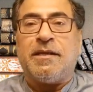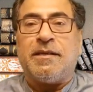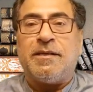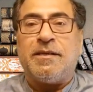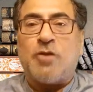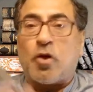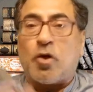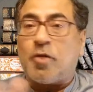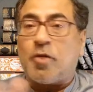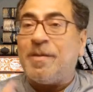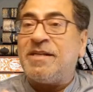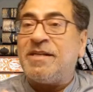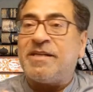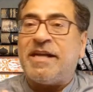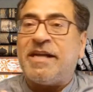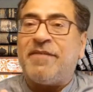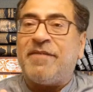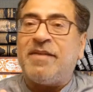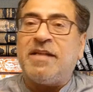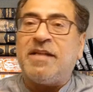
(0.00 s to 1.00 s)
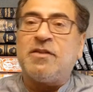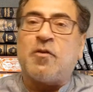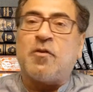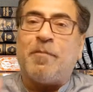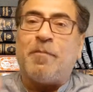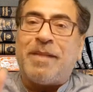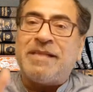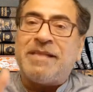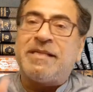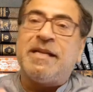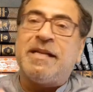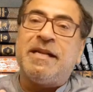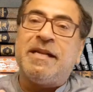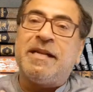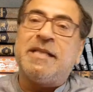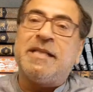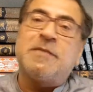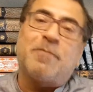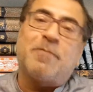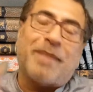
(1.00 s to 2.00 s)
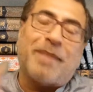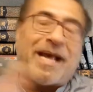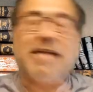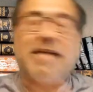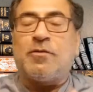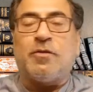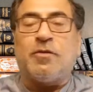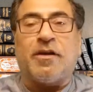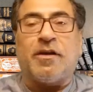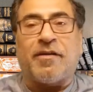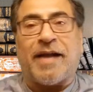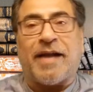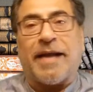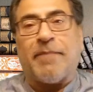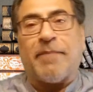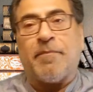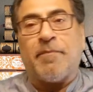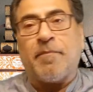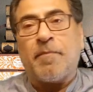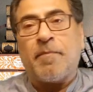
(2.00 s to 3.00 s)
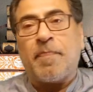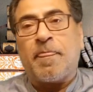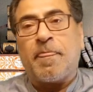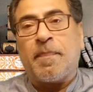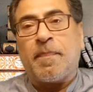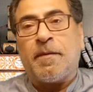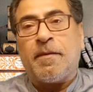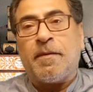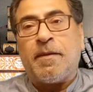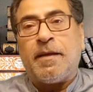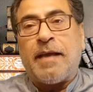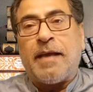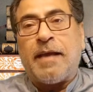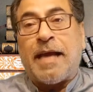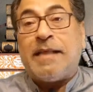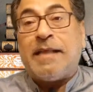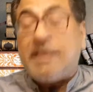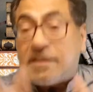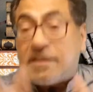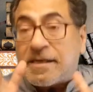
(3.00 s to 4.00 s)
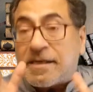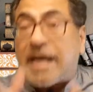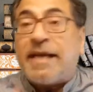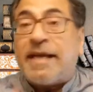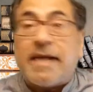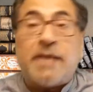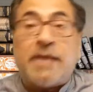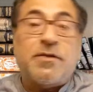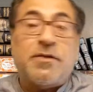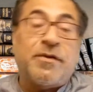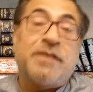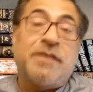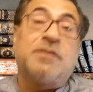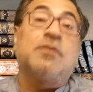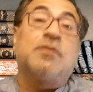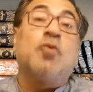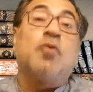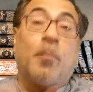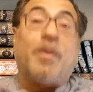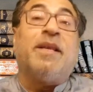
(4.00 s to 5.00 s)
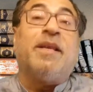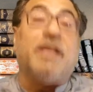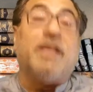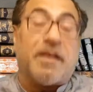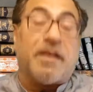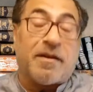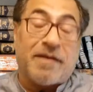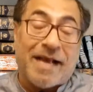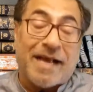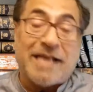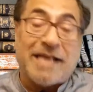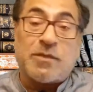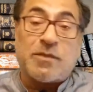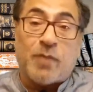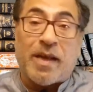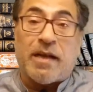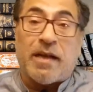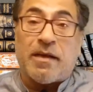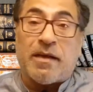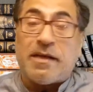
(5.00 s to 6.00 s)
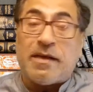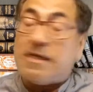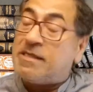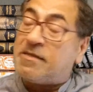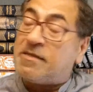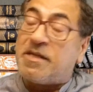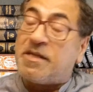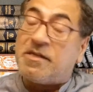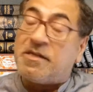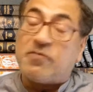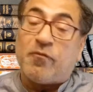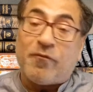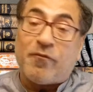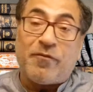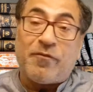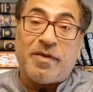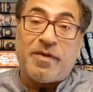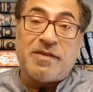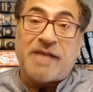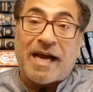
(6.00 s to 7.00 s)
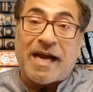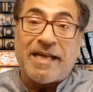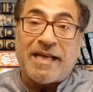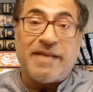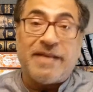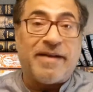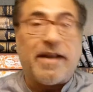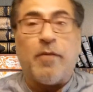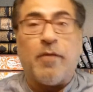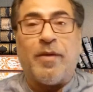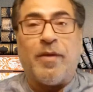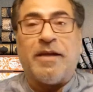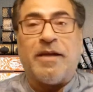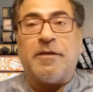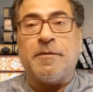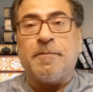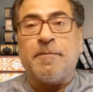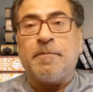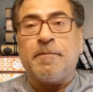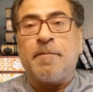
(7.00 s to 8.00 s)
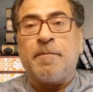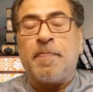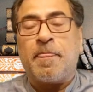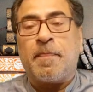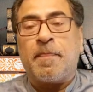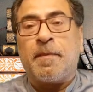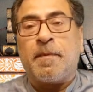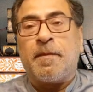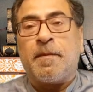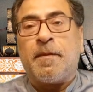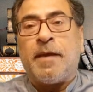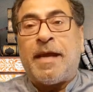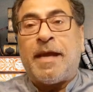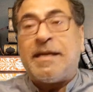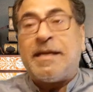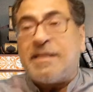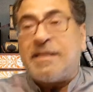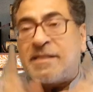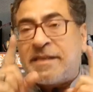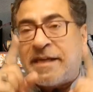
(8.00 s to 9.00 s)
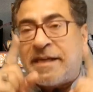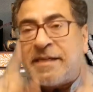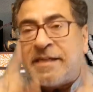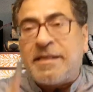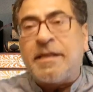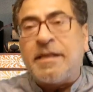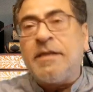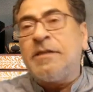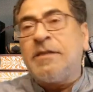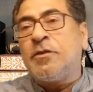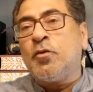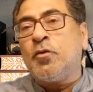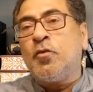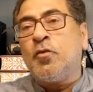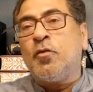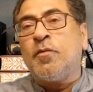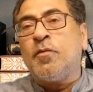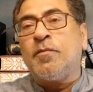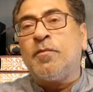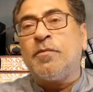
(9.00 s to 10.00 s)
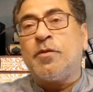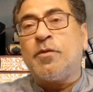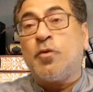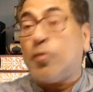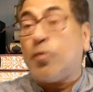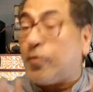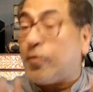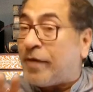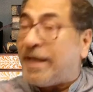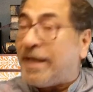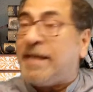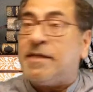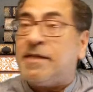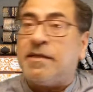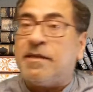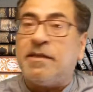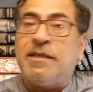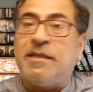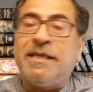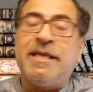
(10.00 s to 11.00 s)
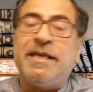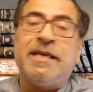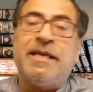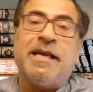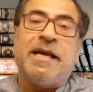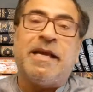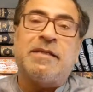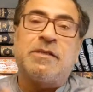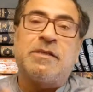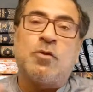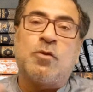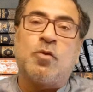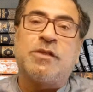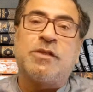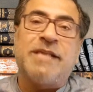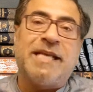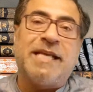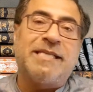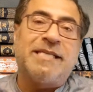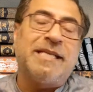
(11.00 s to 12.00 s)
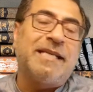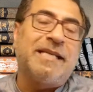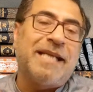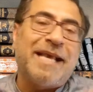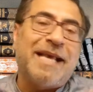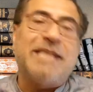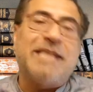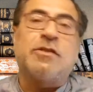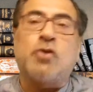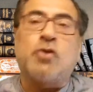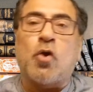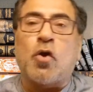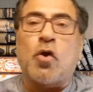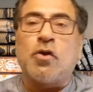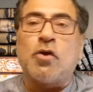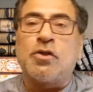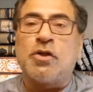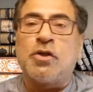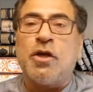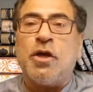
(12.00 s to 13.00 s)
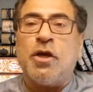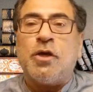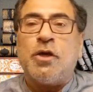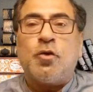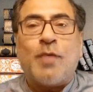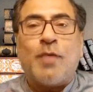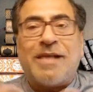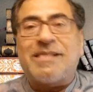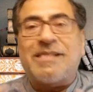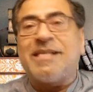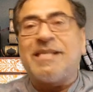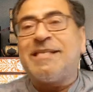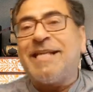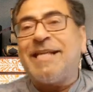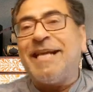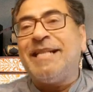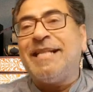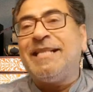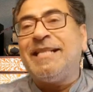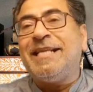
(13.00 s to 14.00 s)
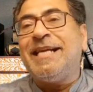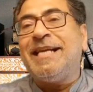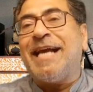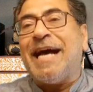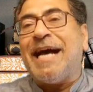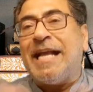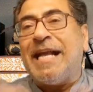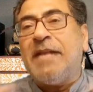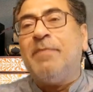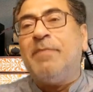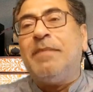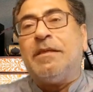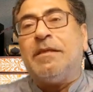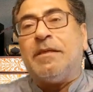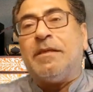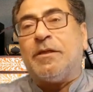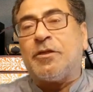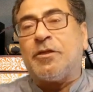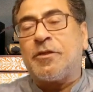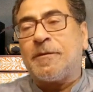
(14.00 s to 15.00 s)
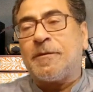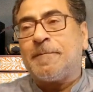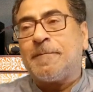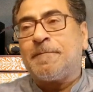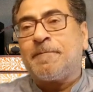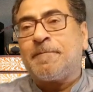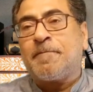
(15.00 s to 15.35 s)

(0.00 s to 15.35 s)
The documentary evidence of mental illness prior to the crime. And the psychiatrist's opinion as well is highly relevant. It is critical to read the associated case laws to ascertain the elements,